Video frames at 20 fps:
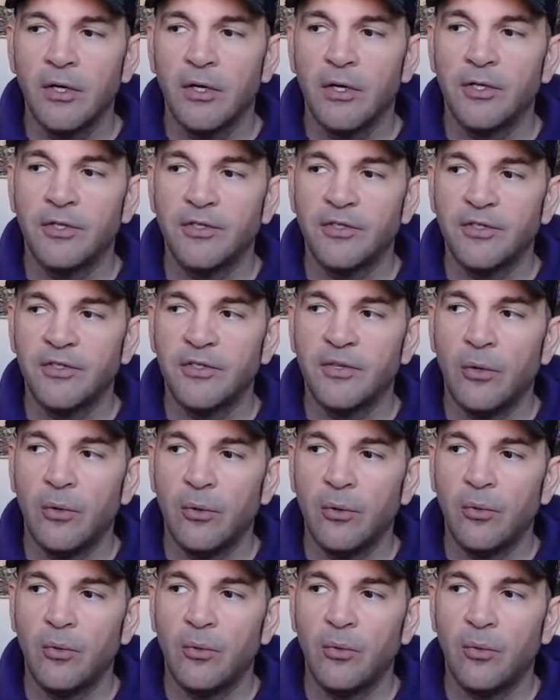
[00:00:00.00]
And
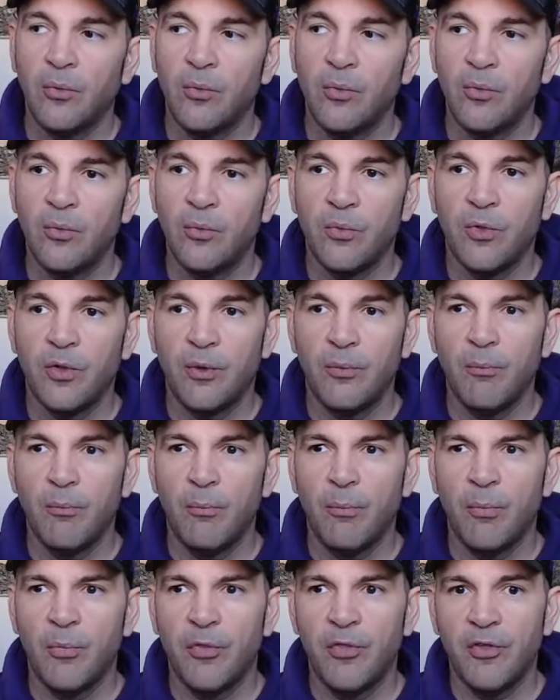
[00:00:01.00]
so
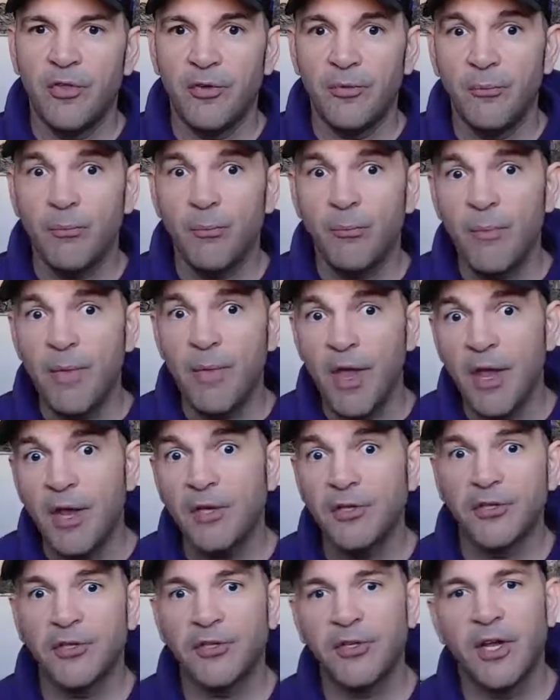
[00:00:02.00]
the
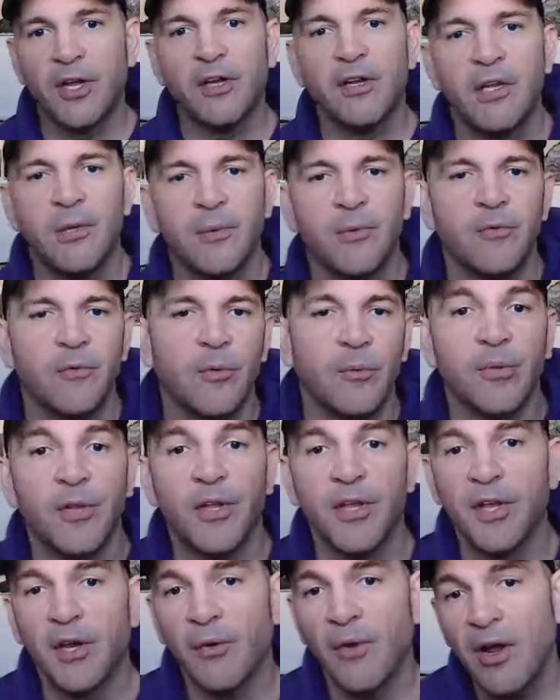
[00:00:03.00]
major technique we've been
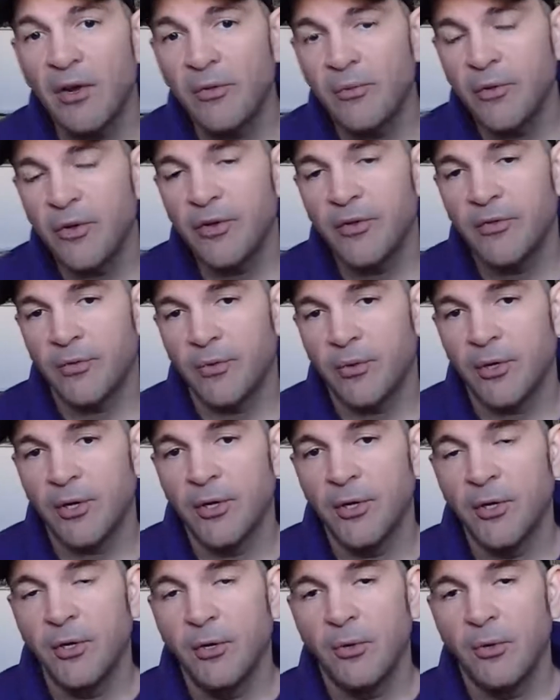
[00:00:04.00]
playing around with, or